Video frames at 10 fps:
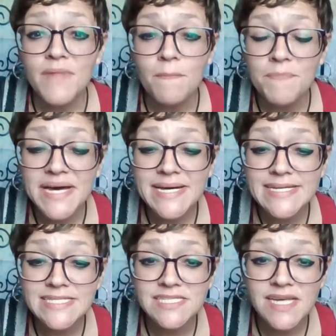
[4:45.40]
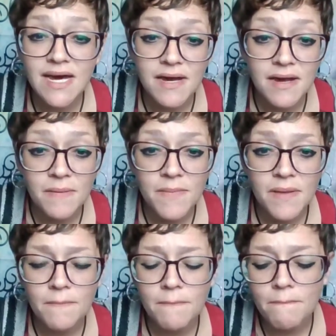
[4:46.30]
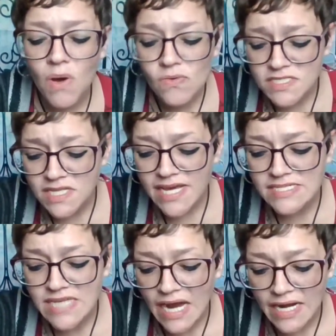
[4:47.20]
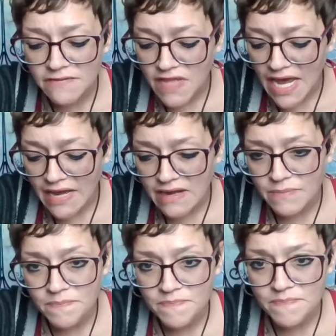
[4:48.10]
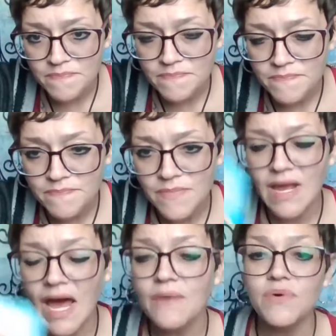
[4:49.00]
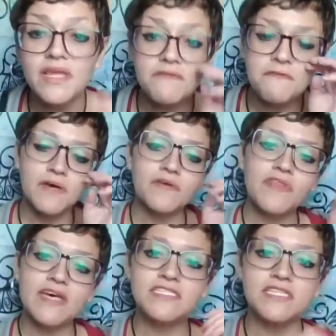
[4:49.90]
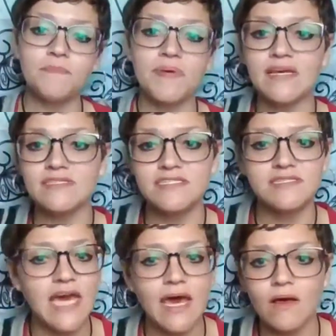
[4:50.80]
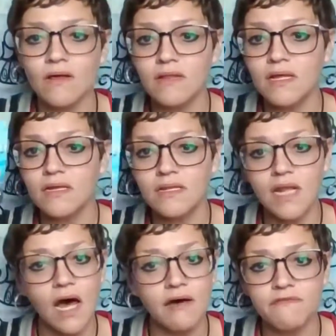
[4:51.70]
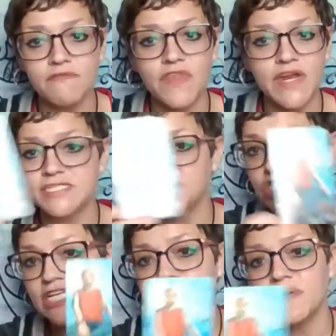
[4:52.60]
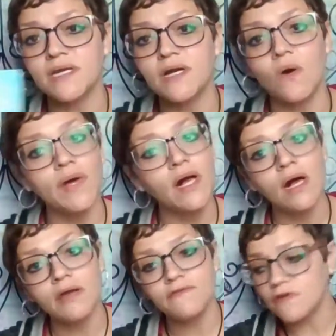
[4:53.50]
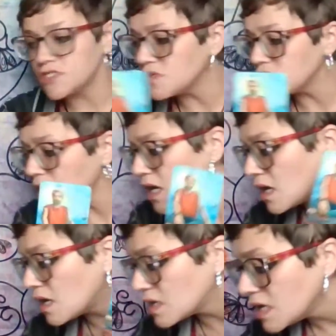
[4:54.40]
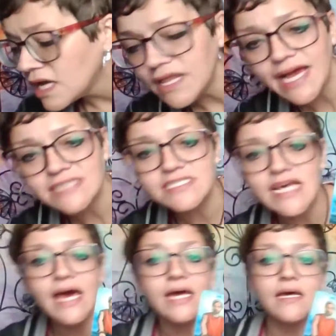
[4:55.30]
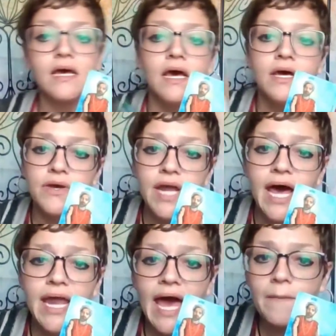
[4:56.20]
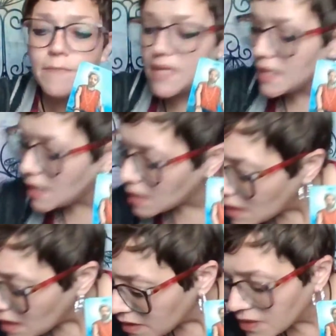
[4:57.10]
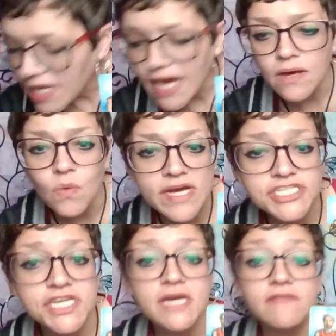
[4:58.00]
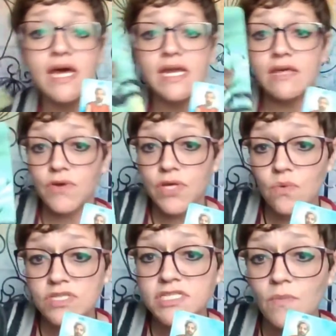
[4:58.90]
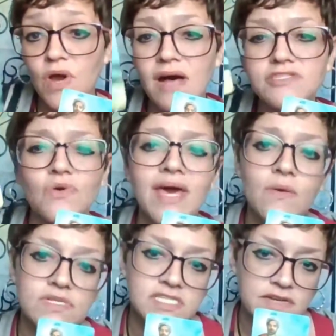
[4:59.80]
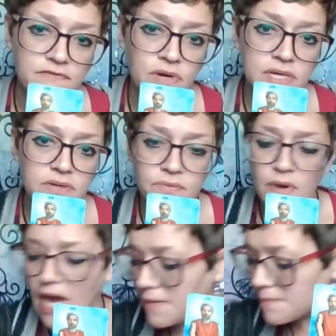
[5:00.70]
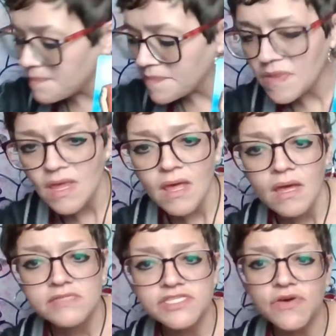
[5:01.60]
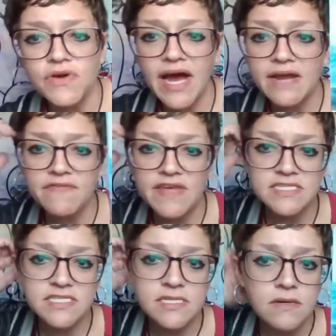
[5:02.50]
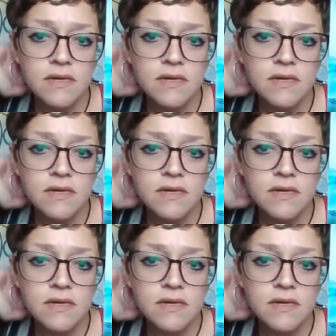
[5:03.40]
But mostly it's kind of like, I really feel this to be stale love that has just been going on for too long. Like I said, you're not happy. You're kind of wishing that either you were somewhere else or it was different, right? So you're kind of this,